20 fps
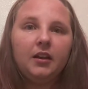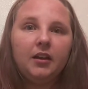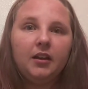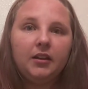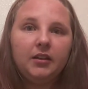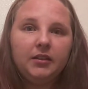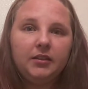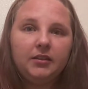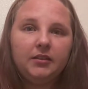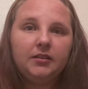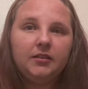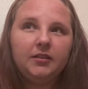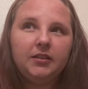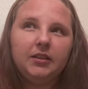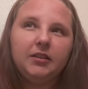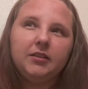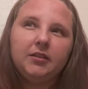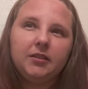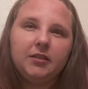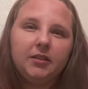it
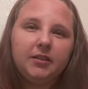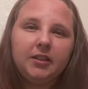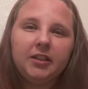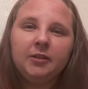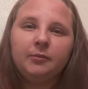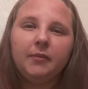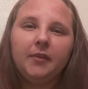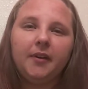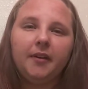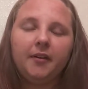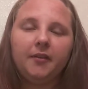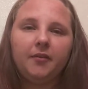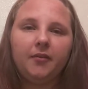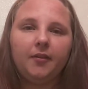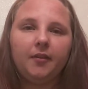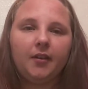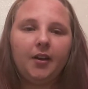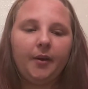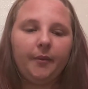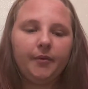didn't seem like
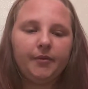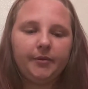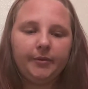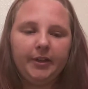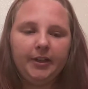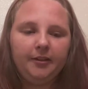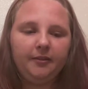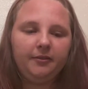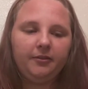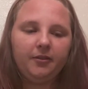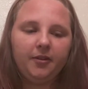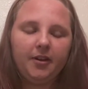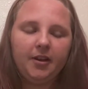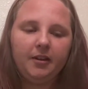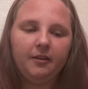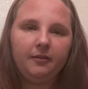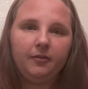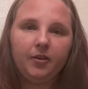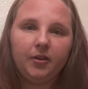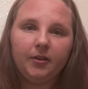I was waiting
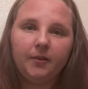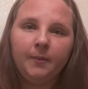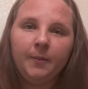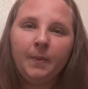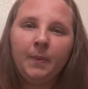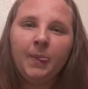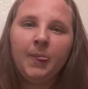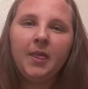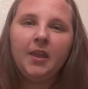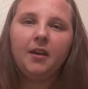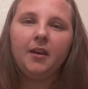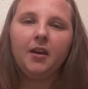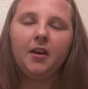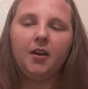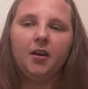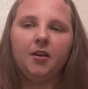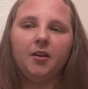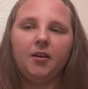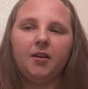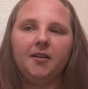forever.
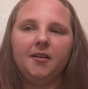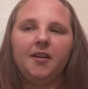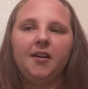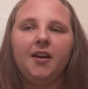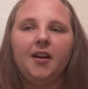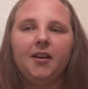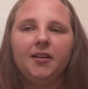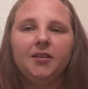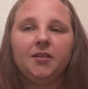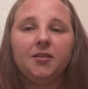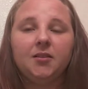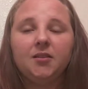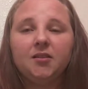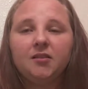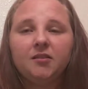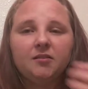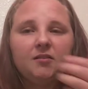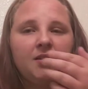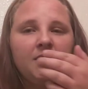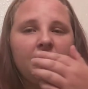I
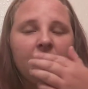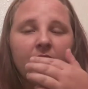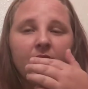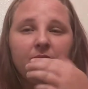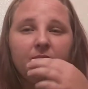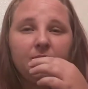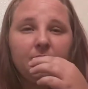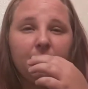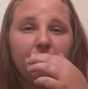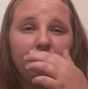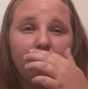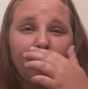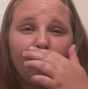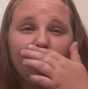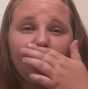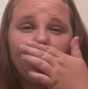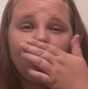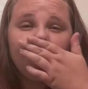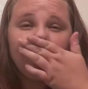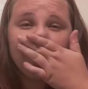didn't
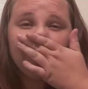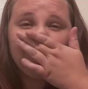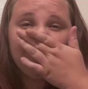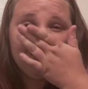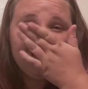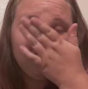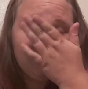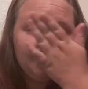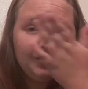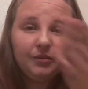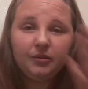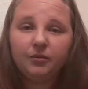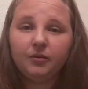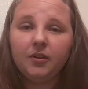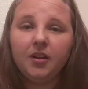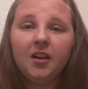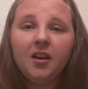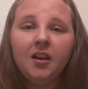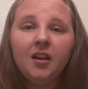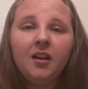know what to
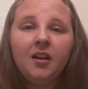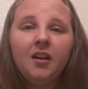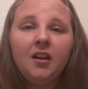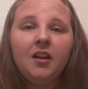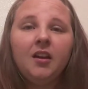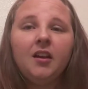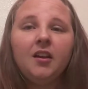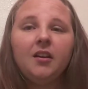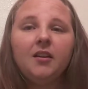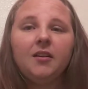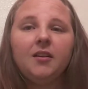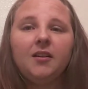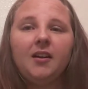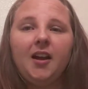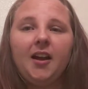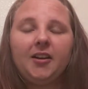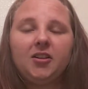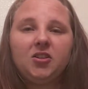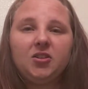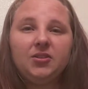do.
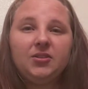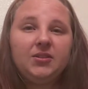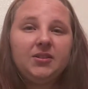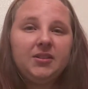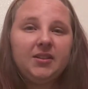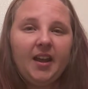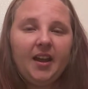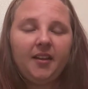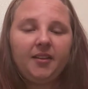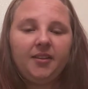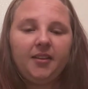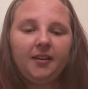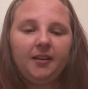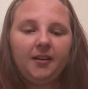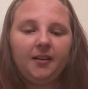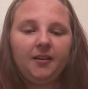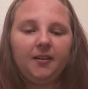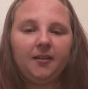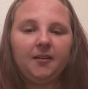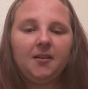I just sat
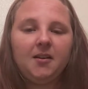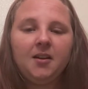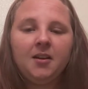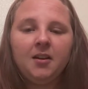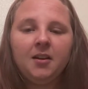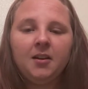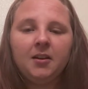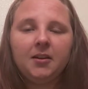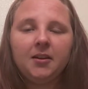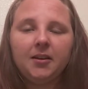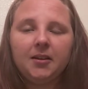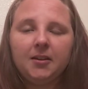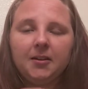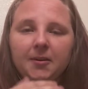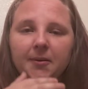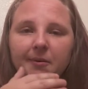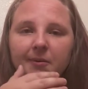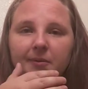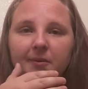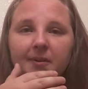there,
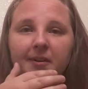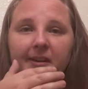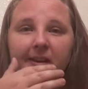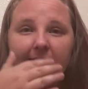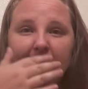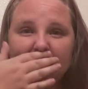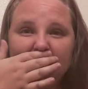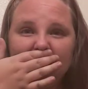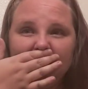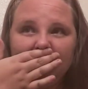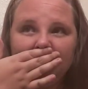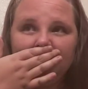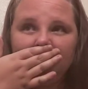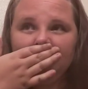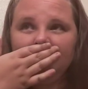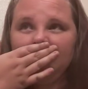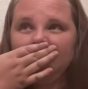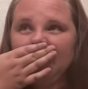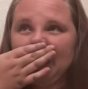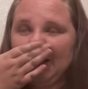and
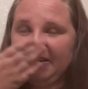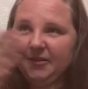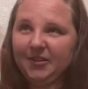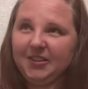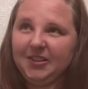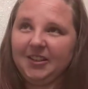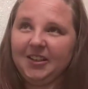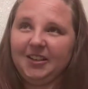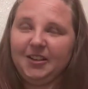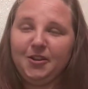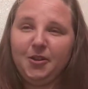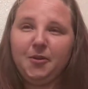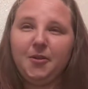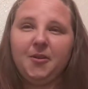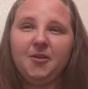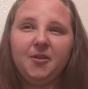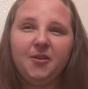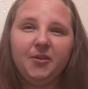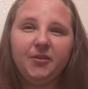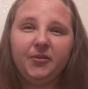that was like
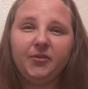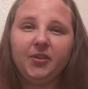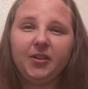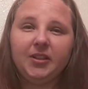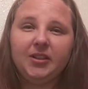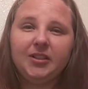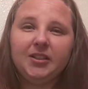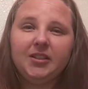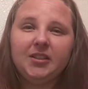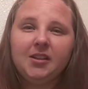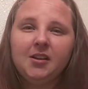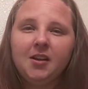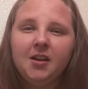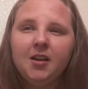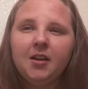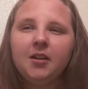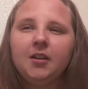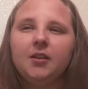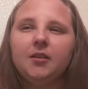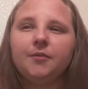not the first
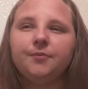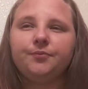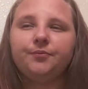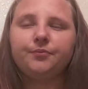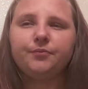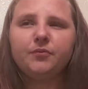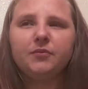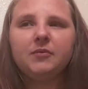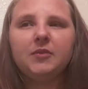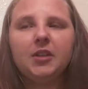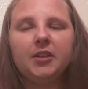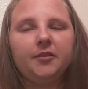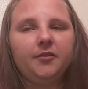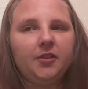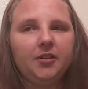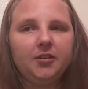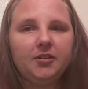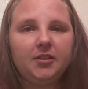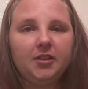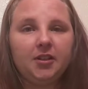
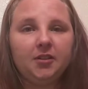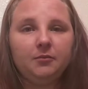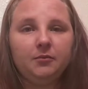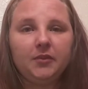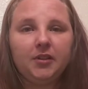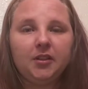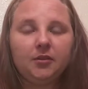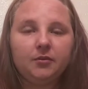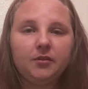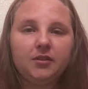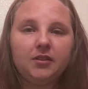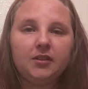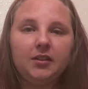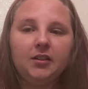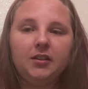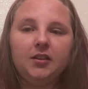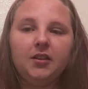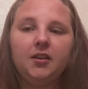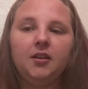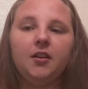time. That was
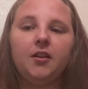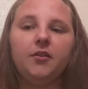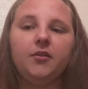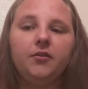like